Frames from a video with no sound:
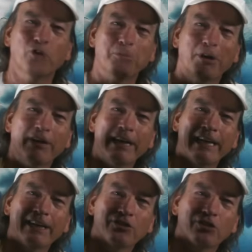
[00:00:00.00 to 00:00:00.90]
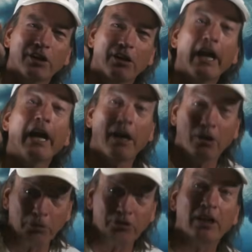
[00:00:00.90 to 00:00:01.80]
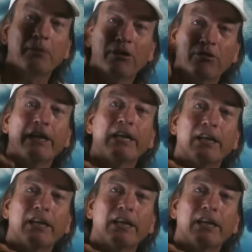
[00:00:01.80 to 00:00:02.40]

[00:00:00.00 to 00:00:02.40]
where my right hand's gonna, and I almost have my right